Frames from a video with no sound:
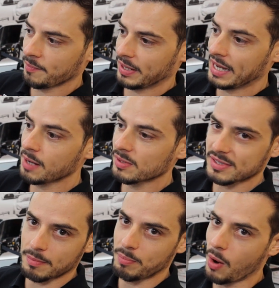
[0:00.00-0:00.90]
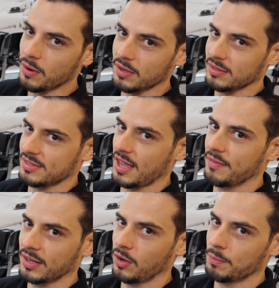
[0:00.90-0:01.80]
enable some power
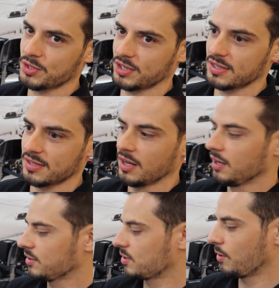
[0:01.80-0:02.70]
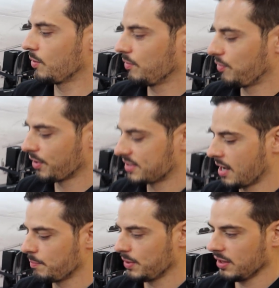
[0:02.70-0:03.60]
saving options. So for
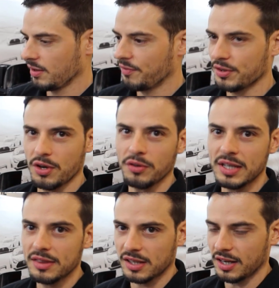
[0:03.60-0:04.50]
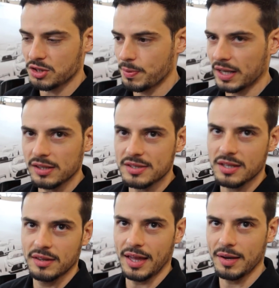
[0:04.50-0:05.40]
example, if you don't need the clutch
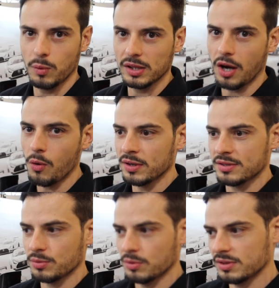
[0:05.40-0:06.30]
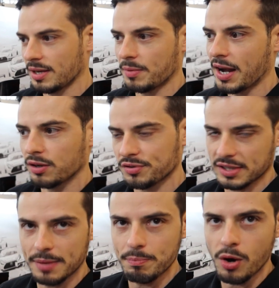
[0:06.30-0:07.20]
pedals, they will go into some kind of
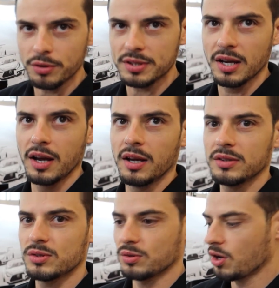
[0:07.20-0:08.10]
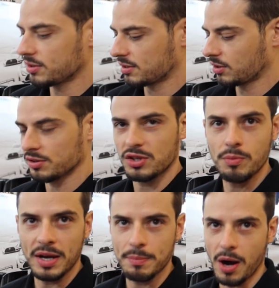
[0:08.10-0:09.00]
sleep mode to not
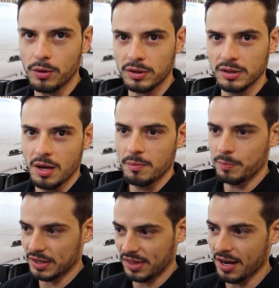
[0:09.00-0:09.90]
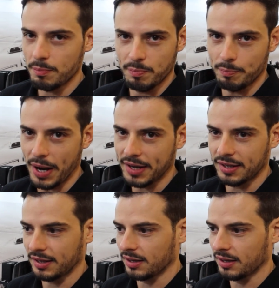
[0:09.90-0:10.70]
consume any power, but they are back